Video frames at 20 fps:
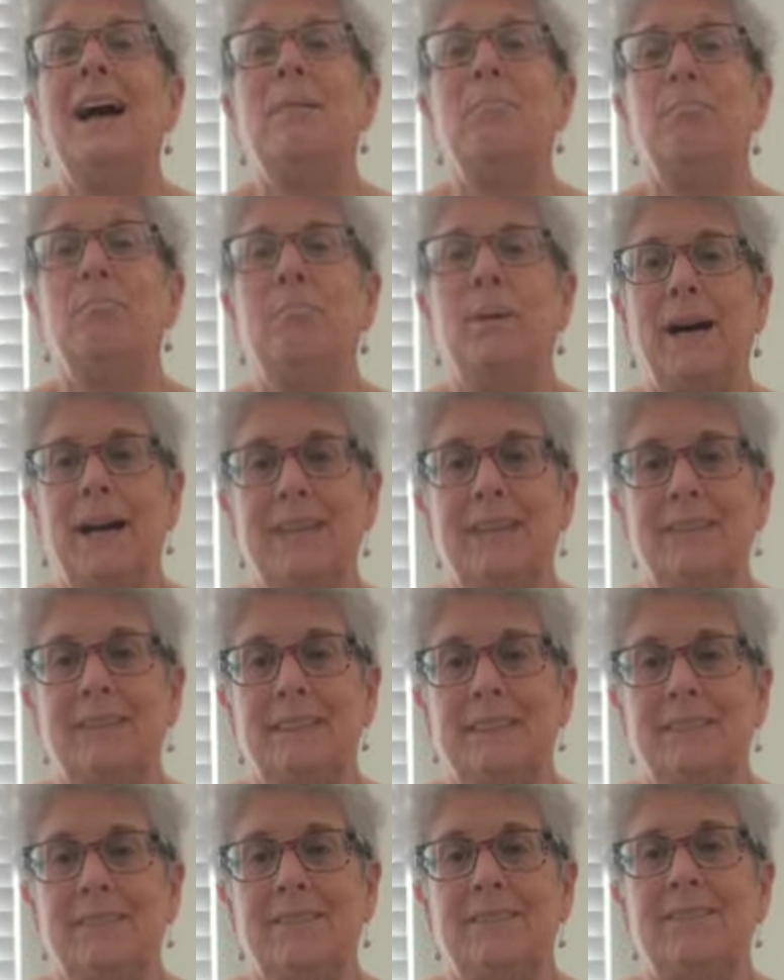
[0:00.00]
But
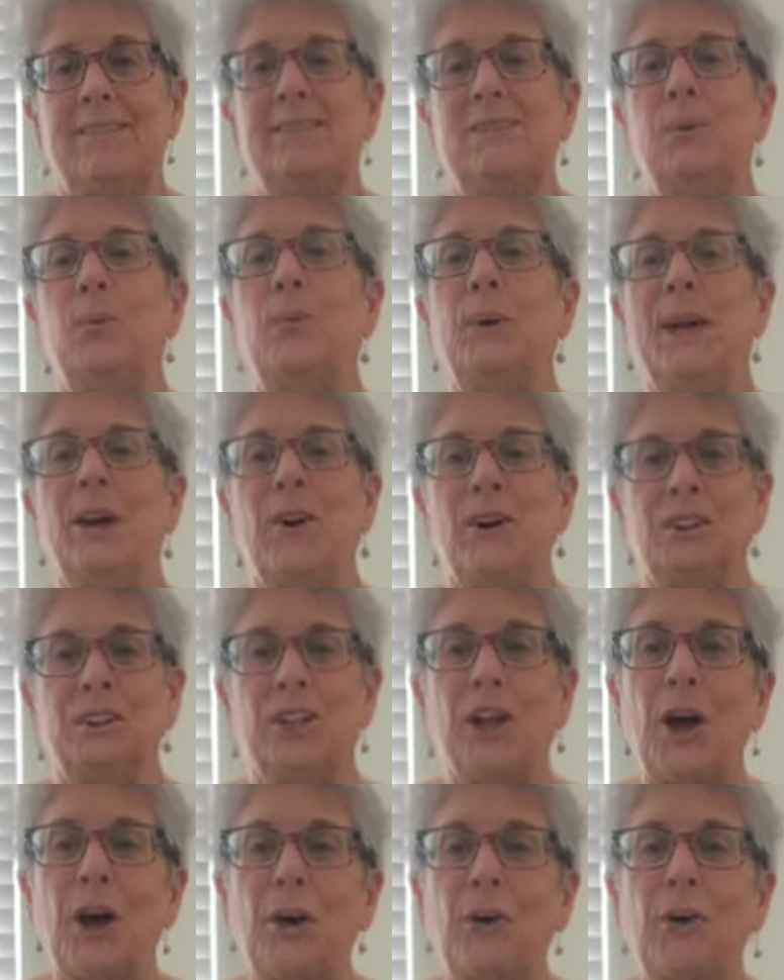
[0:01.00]
we all
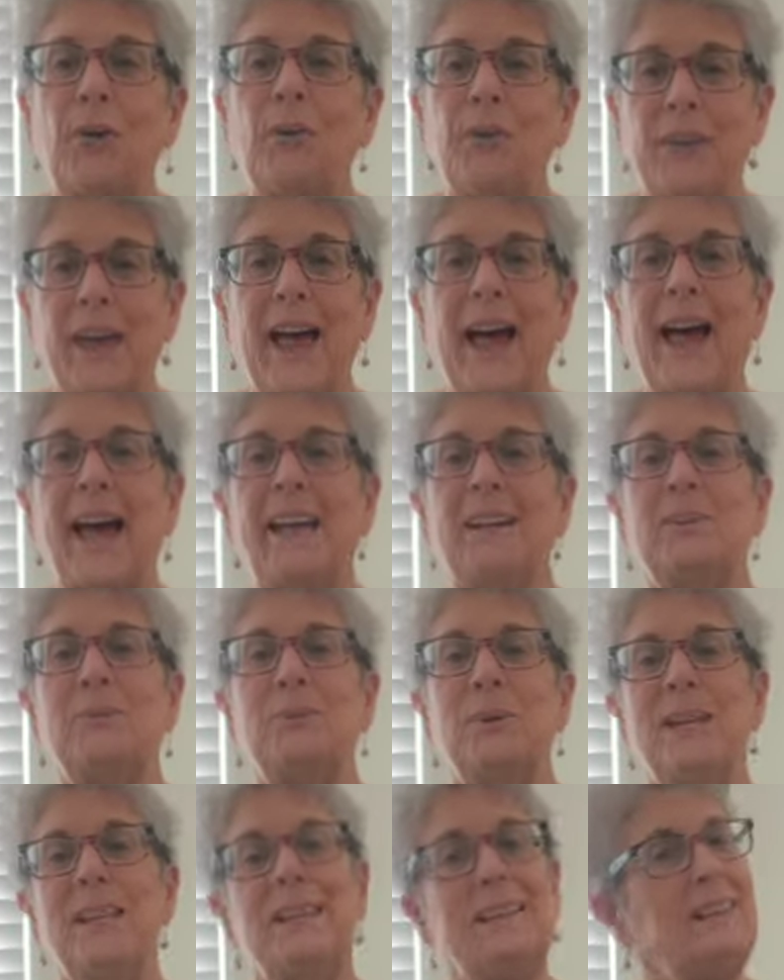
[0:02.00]
know that
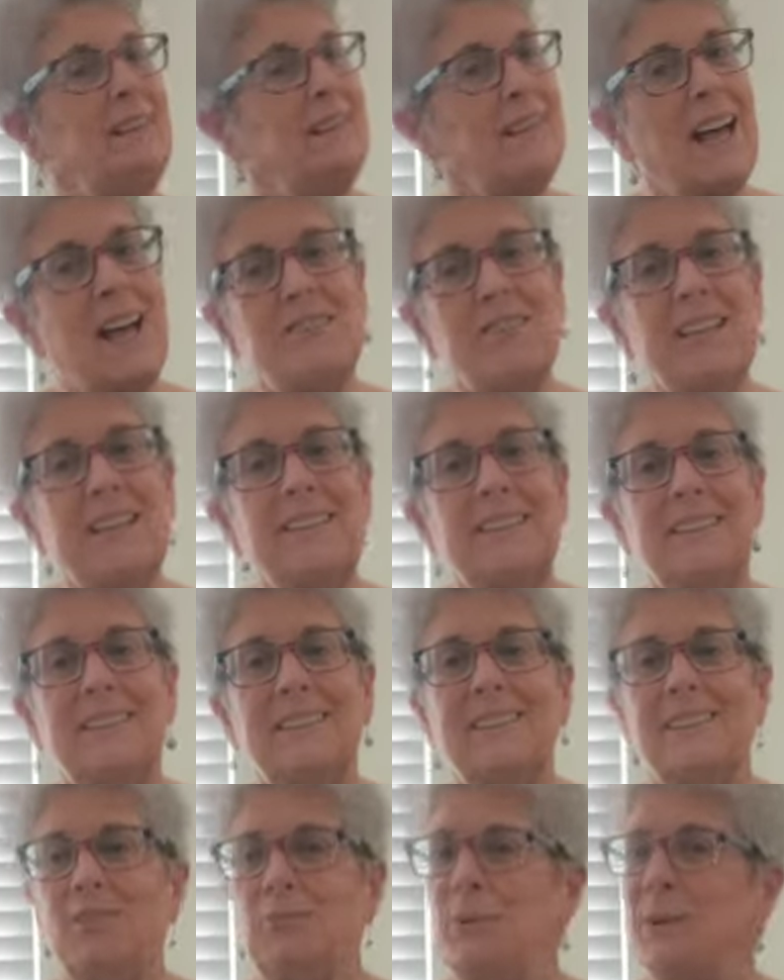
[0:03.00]
we love it,
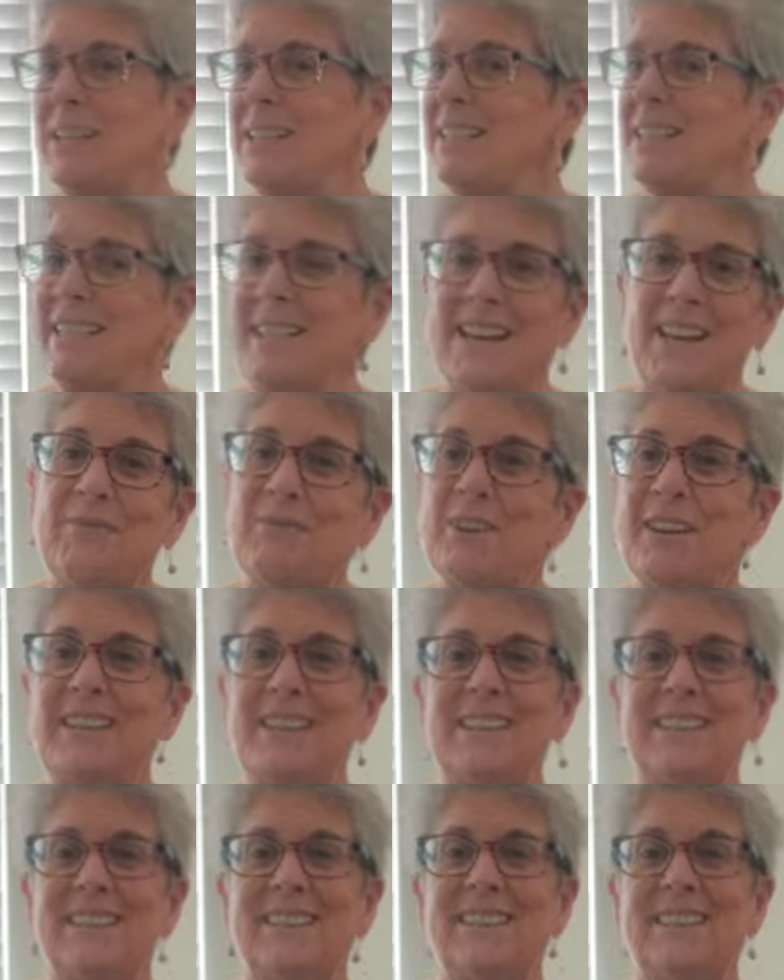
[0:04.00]
we sniff
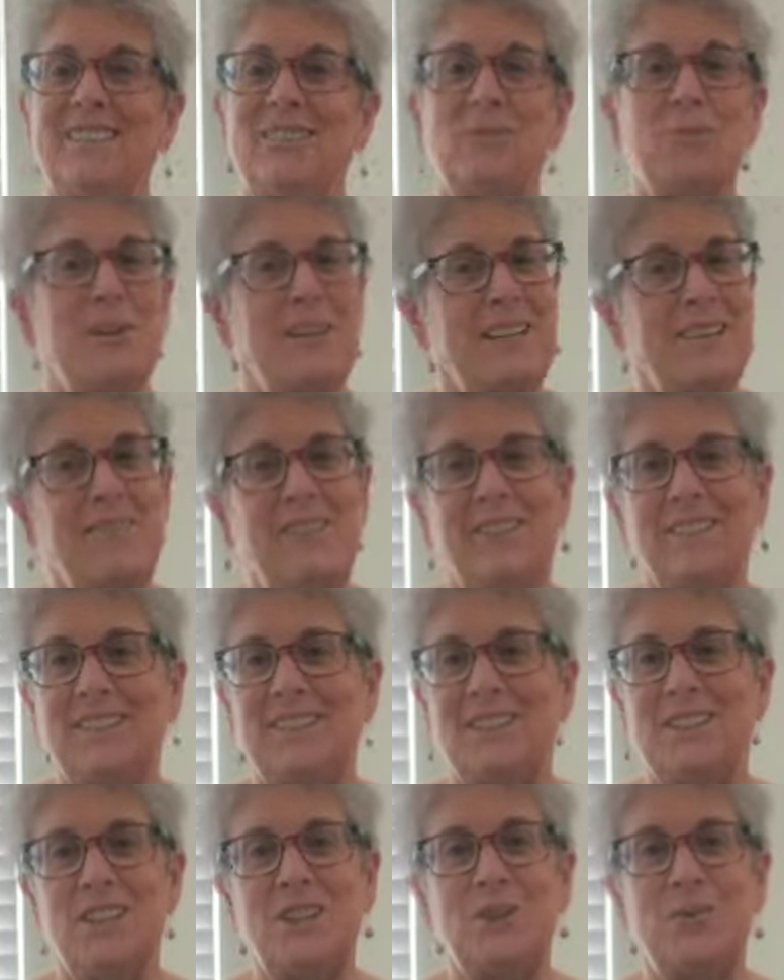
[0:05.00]
it, we
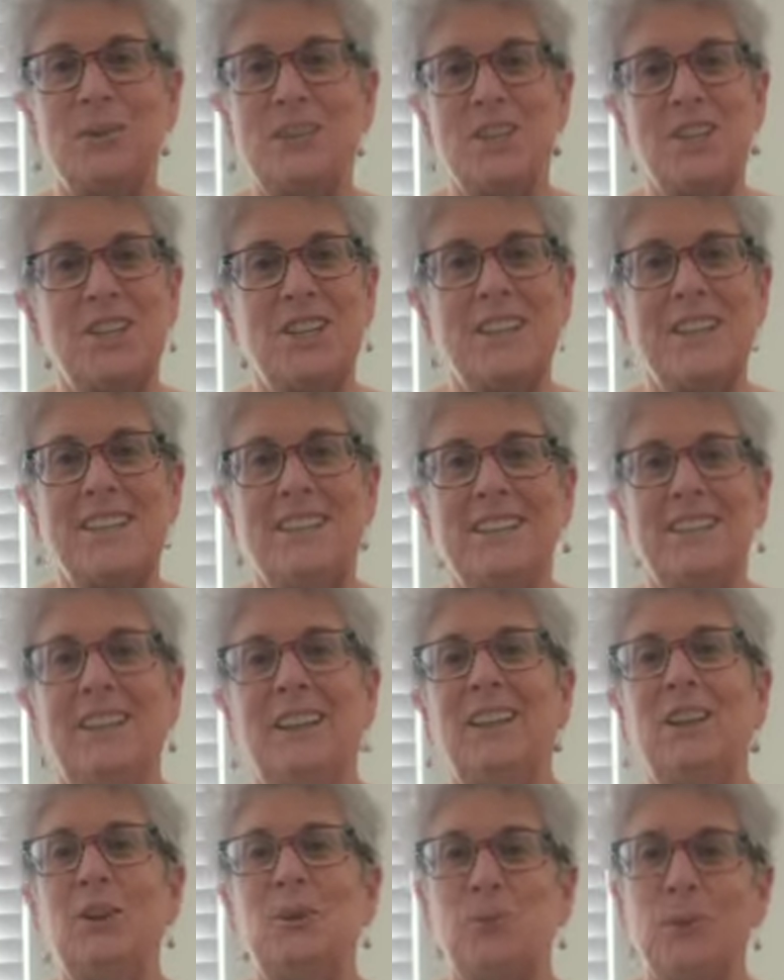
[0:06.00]
squish it,
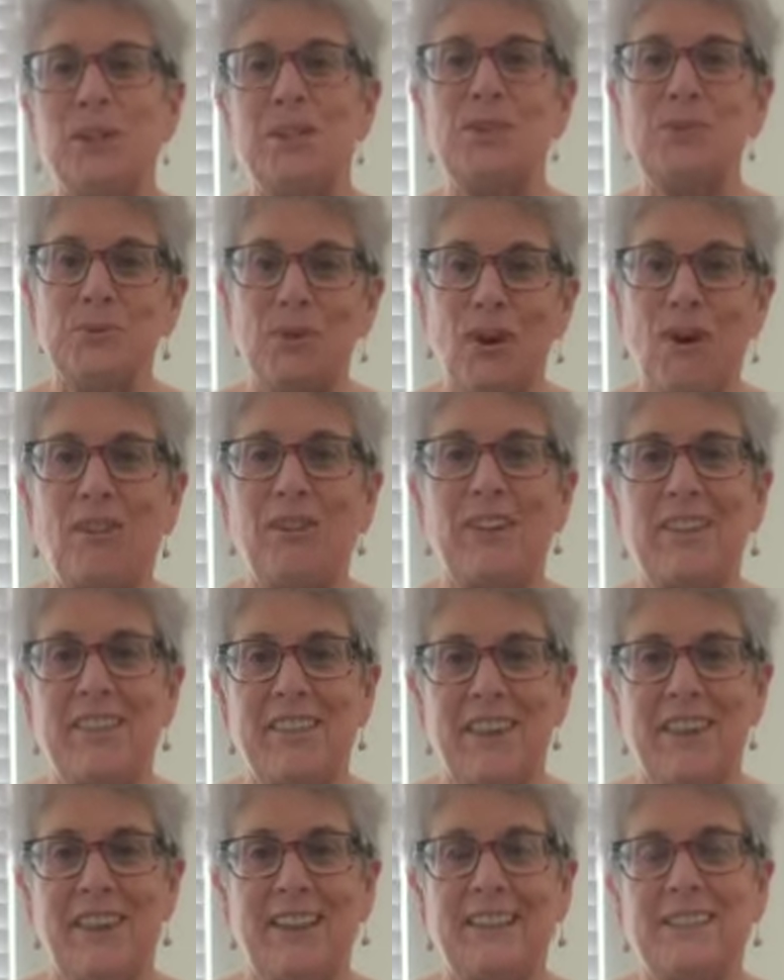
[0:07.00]
we do all the
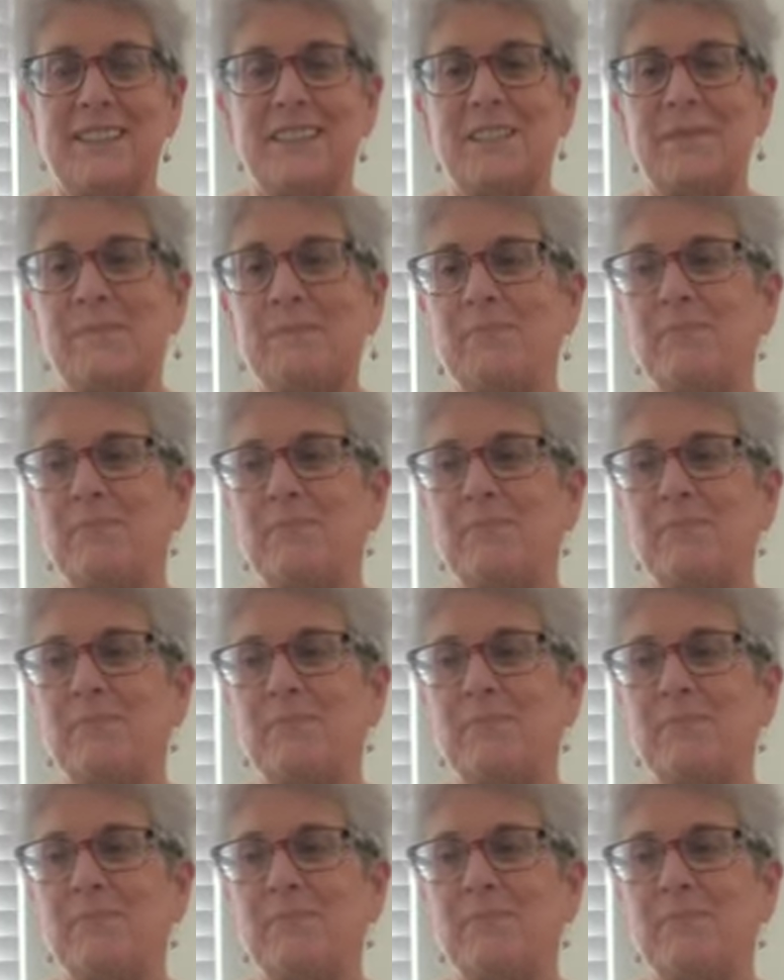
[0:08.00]
things.